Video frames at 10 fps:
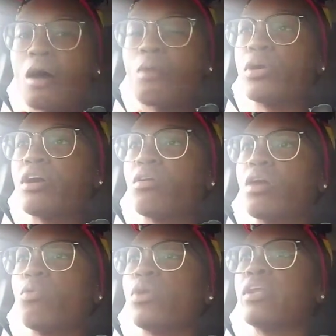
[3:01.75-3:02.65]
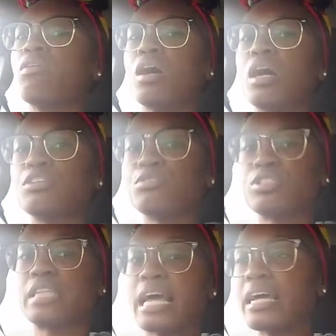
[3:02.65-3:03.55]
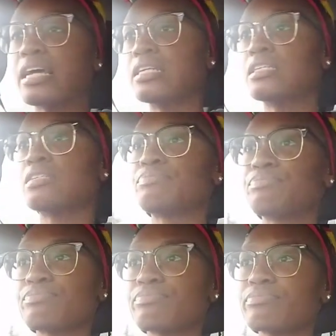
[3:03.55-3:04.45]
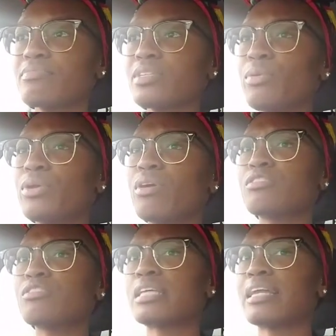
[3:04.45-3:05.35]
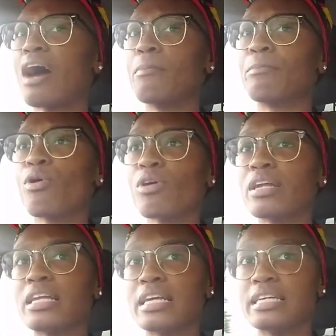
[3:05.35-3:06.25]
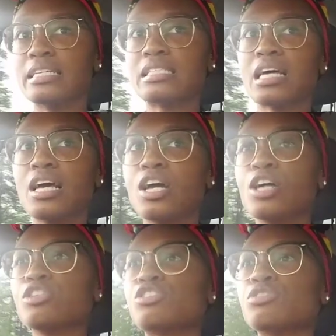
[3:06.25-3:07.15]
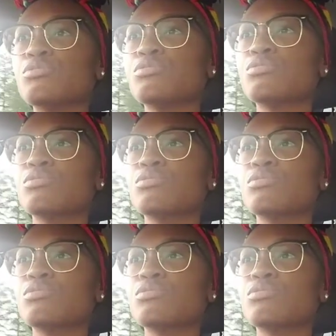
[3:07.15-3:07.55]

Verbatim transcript: um, we don't we don't understand we don't understand how important it is to